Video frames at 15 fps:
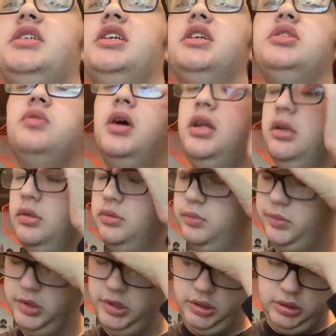just like, oh
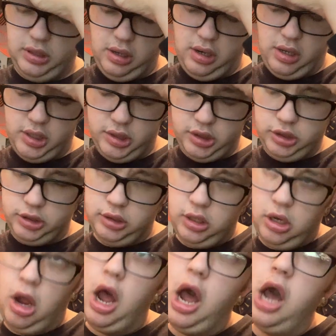my gosh.
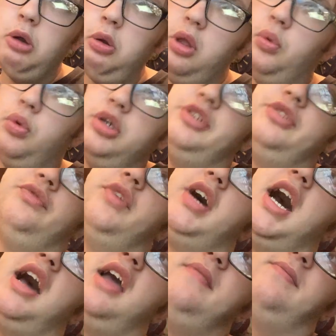Holly was
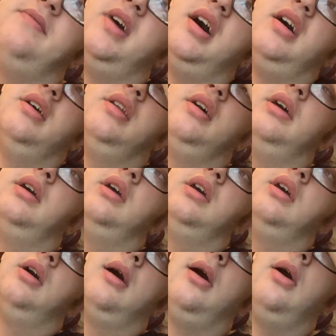fine, but
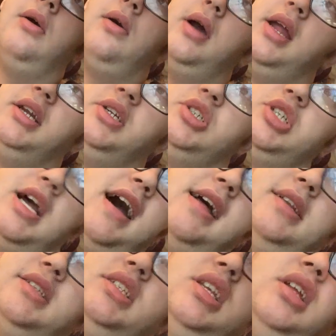Holly and
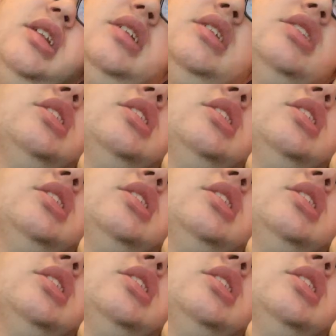Jackson, this